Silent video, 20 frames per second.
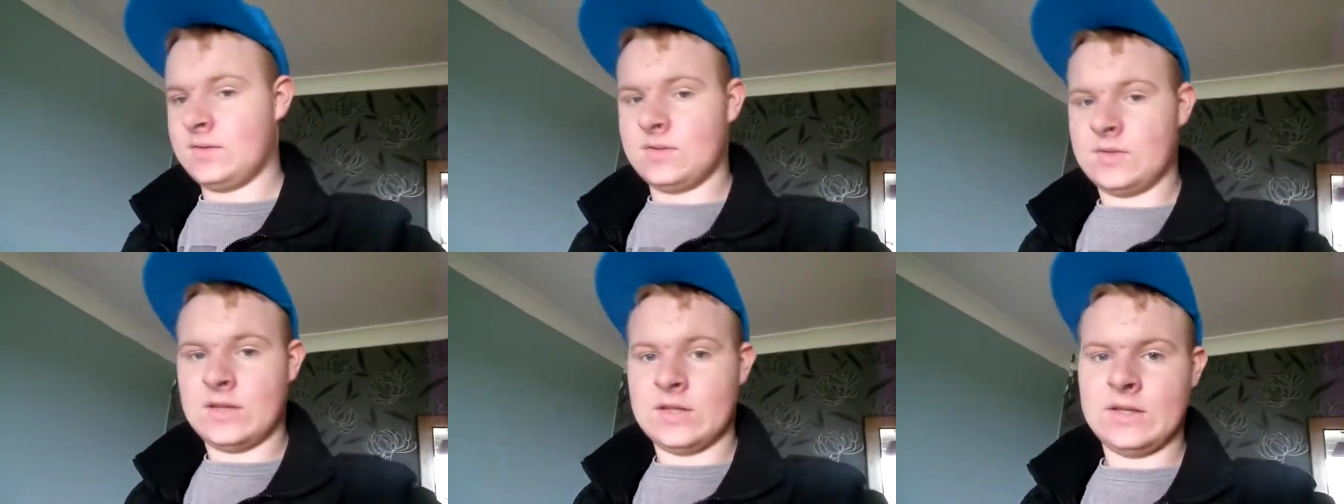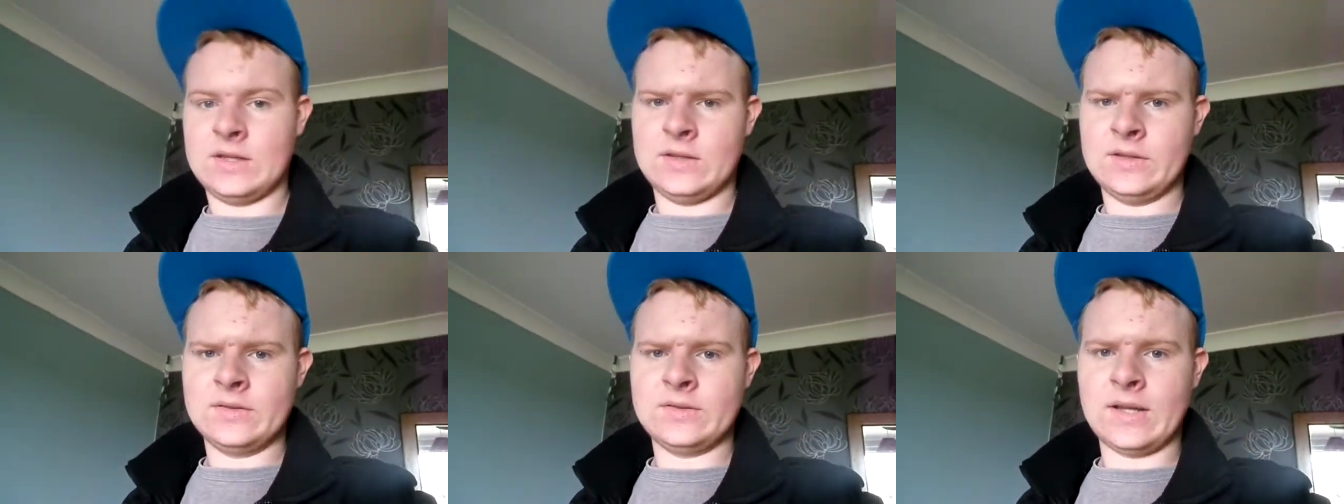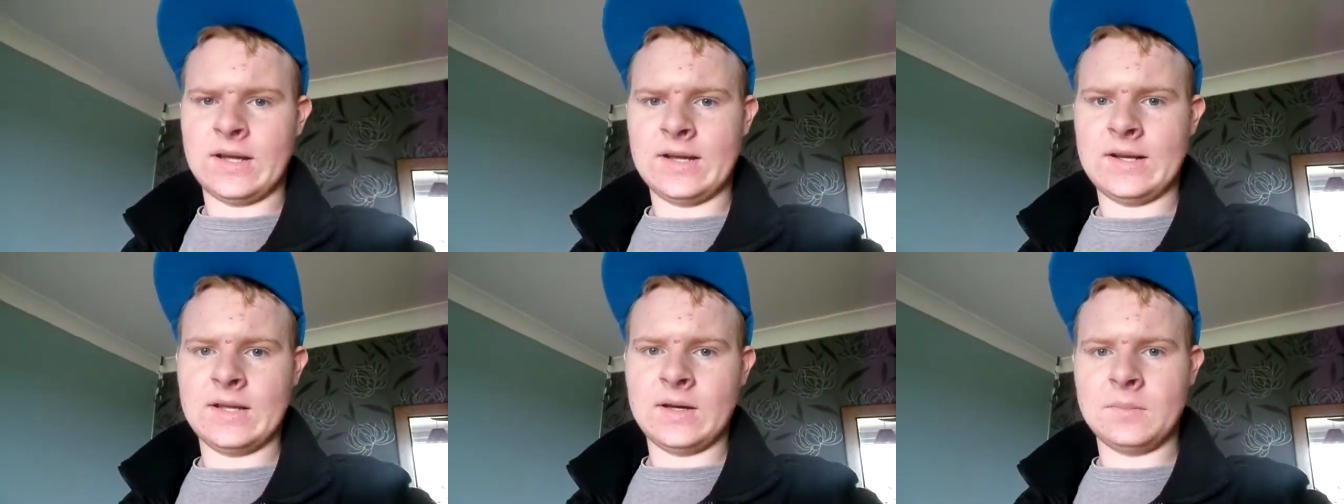the
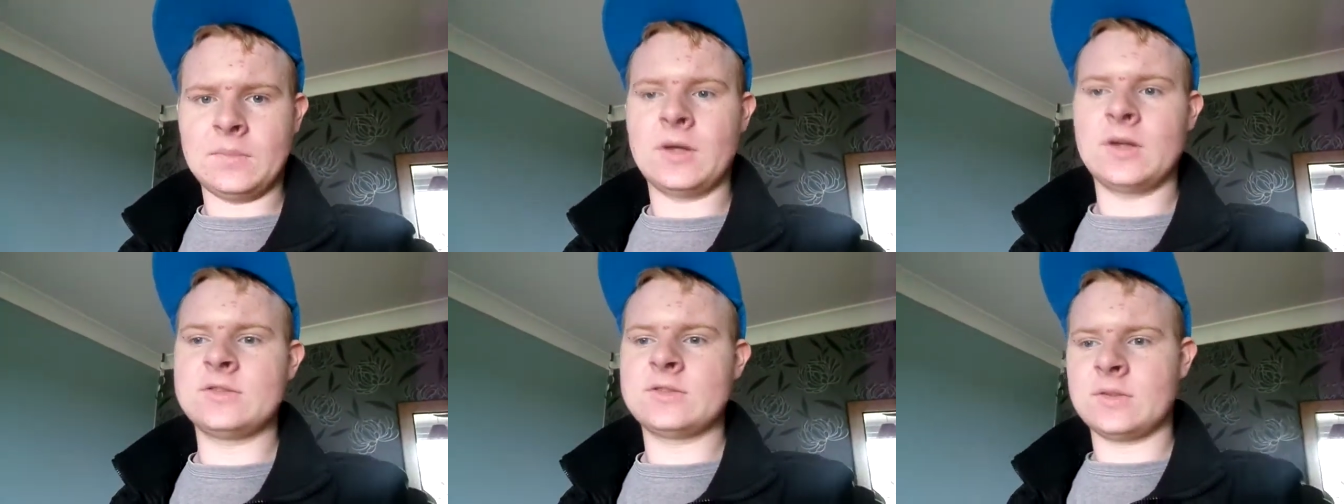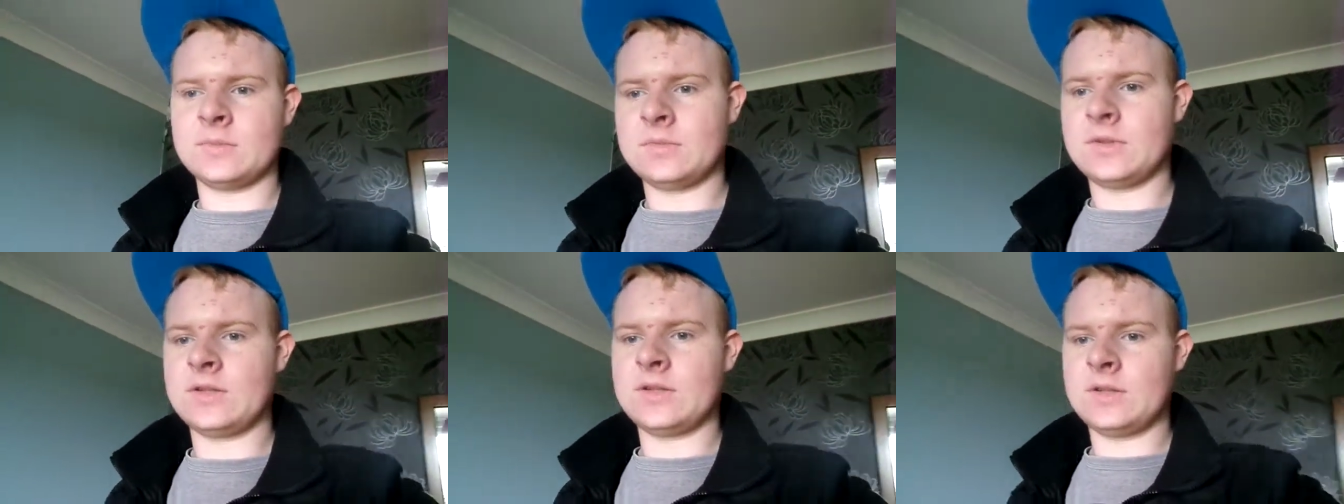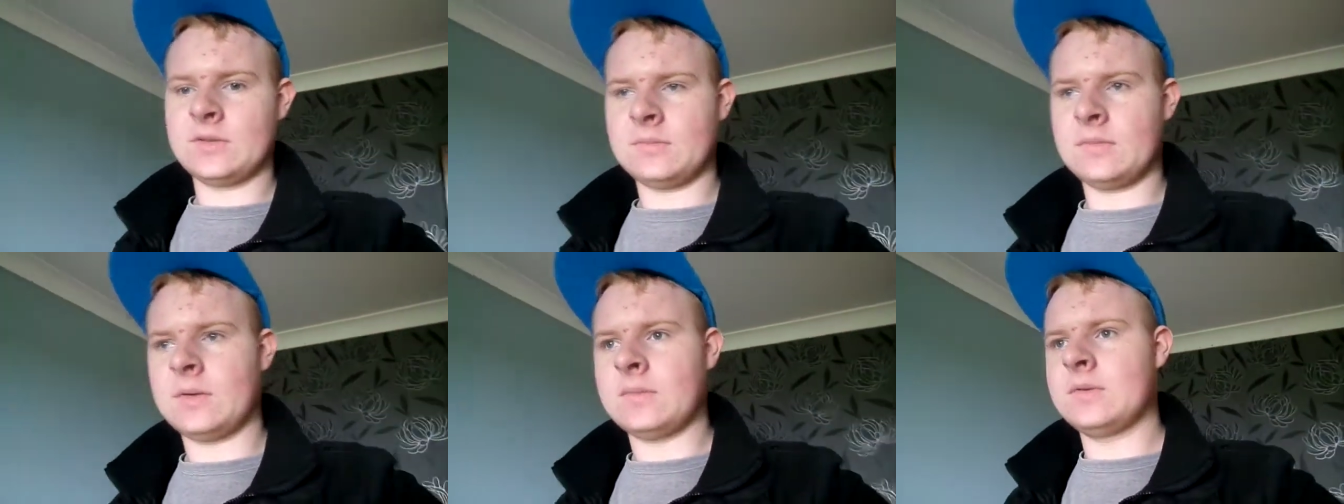daily uploads I'm doing at
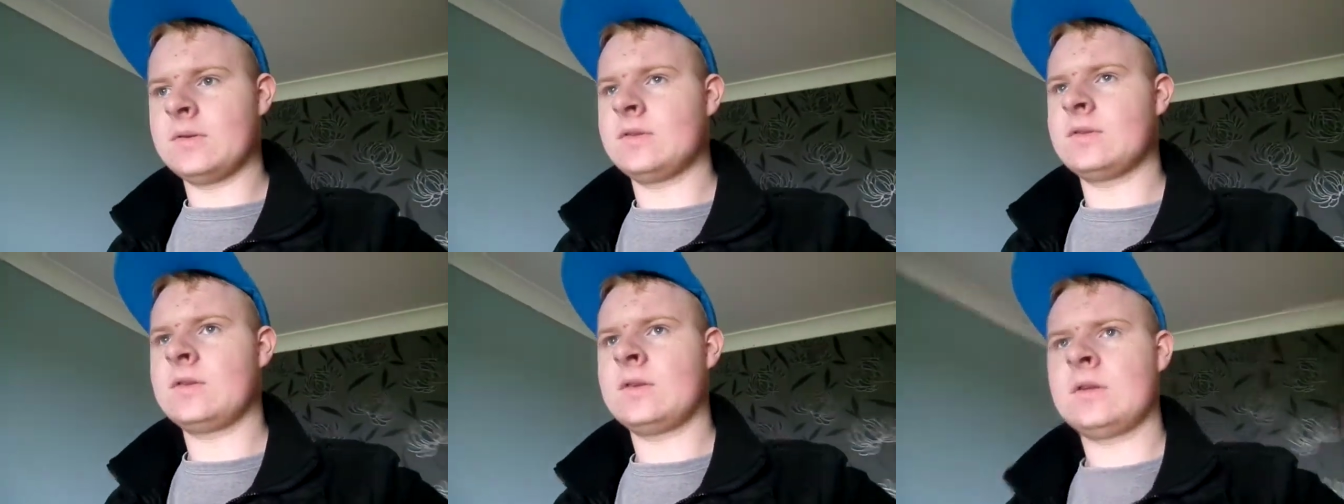the moment.